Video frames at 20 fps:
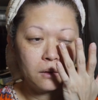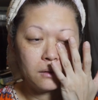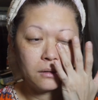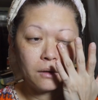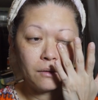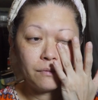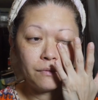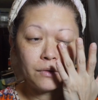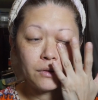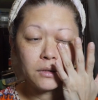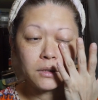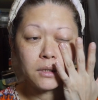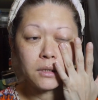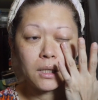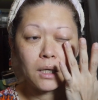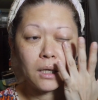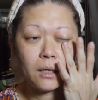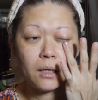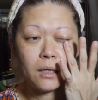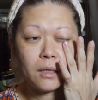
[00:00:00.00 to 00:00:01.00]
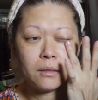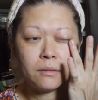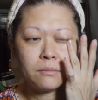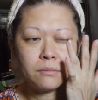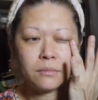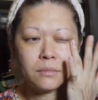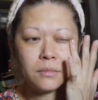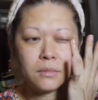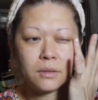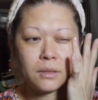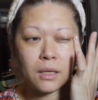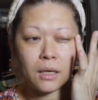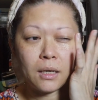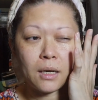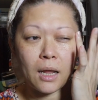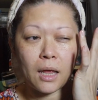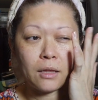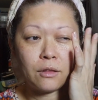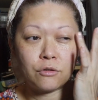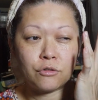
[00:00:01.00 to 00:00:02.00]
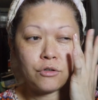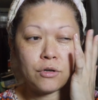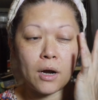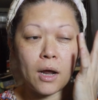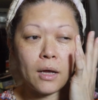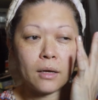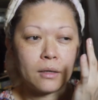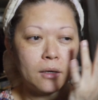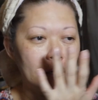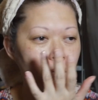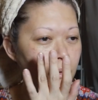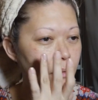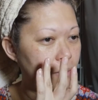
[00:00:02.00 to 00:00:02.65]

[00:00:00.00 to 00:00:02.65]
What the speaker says: The first time that attract